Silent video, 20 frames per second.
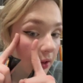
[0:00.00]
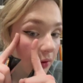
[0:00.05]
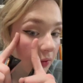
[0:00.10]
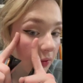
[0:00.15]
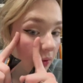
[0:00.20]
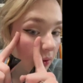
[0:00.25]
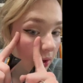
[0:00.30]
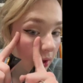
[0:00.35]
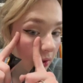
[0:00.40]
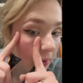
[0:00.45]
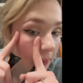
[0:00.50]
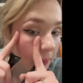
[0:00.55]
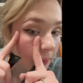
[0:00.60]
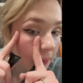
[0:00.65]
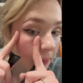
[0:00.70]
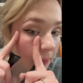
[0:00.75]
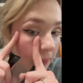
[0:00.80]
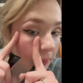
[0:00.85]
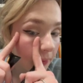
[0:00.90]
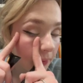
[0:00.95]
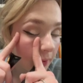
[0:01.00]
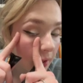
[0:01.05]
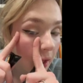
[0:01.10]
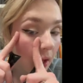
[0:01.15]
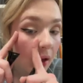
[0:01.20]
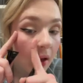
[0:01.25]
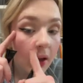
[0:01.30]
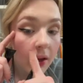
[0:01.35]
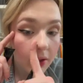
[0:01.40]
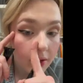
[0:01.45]
for.
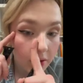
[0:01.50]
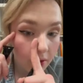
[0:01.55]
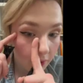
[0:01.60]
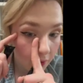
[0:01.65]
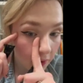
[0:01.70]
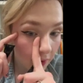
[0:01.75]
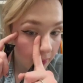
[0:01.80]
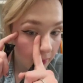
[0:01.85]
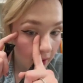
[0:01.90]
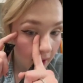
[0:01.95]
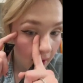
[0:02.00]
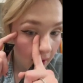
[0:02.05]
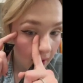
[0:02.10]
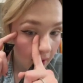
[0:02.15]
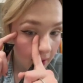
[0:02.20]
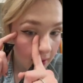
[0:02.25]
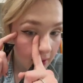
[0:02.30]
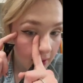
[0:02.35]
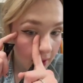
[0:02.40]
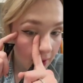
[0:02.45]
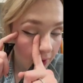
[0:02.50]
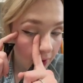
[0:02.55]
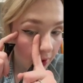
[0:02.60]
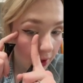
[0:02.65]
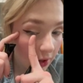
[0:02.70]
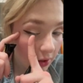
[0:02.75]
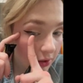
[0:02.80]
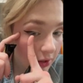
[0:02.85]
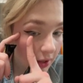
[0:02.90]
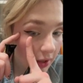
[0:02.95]
So from the
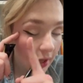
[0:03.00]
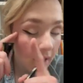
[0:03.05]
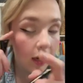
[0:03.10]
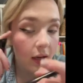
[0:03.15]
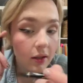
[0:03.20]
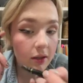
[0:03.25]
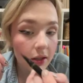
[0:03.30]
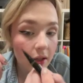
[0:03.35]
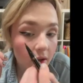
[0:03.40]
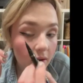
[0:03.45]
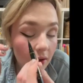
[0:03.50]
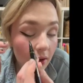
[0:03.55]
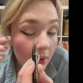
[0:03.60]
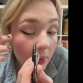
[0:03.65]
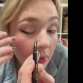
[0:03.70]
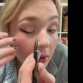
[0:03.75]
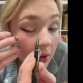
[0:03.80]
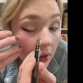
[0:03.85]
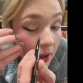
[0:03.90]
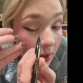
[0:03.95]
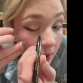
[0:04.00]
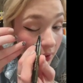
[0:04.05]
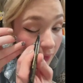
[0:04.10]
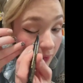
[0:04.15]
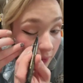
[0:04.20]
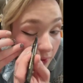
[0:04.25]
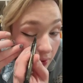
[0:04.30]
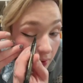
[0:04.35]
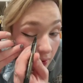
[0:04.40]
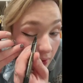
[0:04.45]
interior to the exterior, we're not
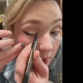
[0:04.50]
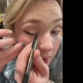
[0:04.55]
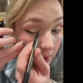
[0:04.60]
even gonna